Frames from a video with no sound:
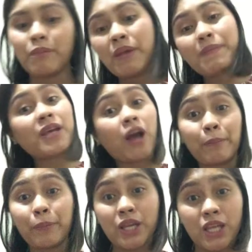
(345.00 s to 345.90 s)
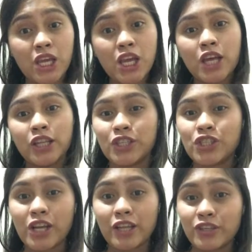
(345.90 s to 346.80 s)
baby company
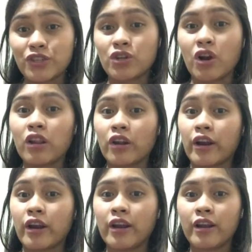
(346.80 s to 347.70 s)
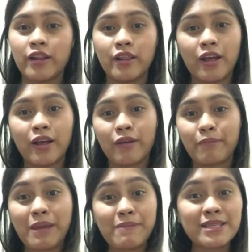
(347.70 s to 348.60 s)
to check the stroller
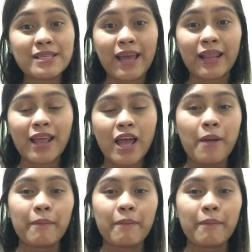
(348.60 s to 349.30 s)
ng baby Zen.